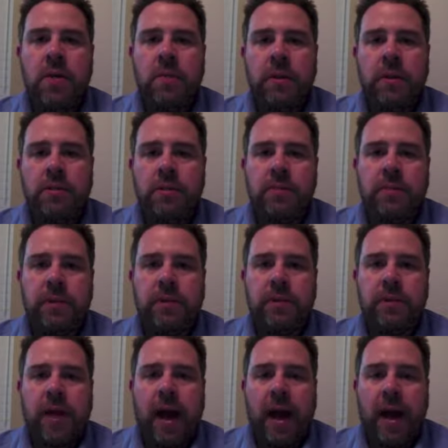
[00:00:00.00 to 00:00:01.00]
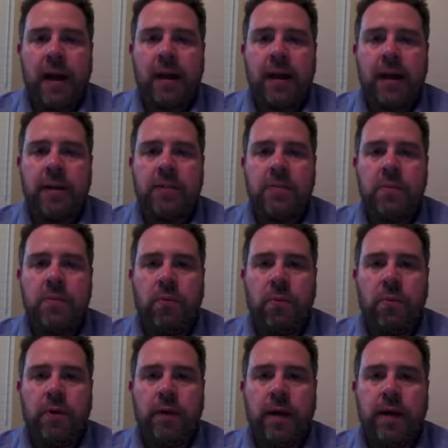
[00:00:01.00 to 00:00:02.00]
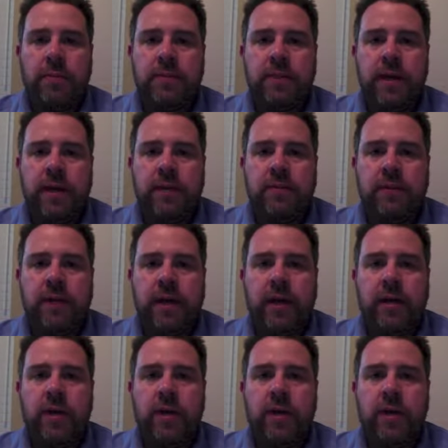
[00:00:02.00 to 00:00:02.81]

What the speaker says: but I'm simply going to highlight some important items that I feel like